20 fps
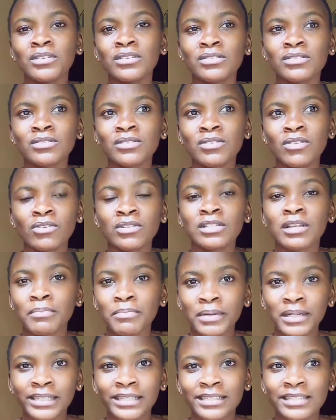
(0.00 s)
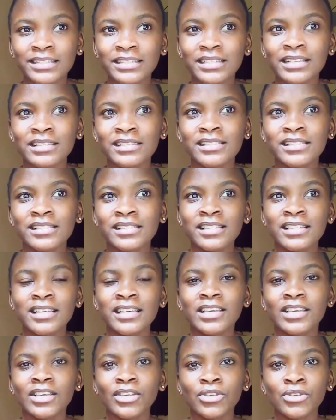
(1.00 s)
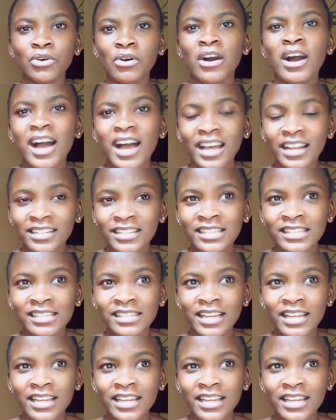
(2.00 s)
is not a place it's your heart